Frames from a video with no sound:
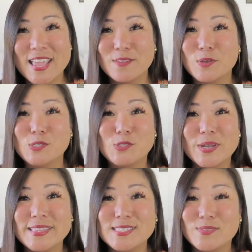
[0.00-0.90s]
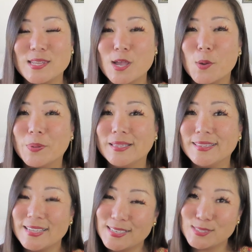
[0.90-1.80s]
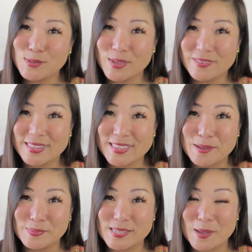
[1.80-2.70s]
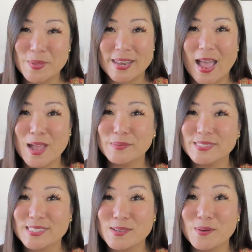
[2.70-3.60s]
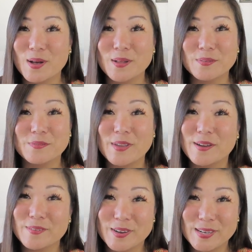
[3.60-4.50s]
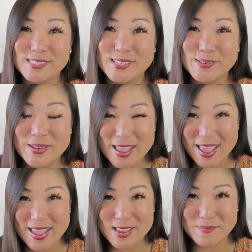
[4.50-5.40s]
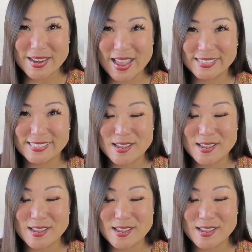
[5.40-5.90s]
If you enjoyed this video, please do give it a thumbs up and I will see you all very, very soon in my next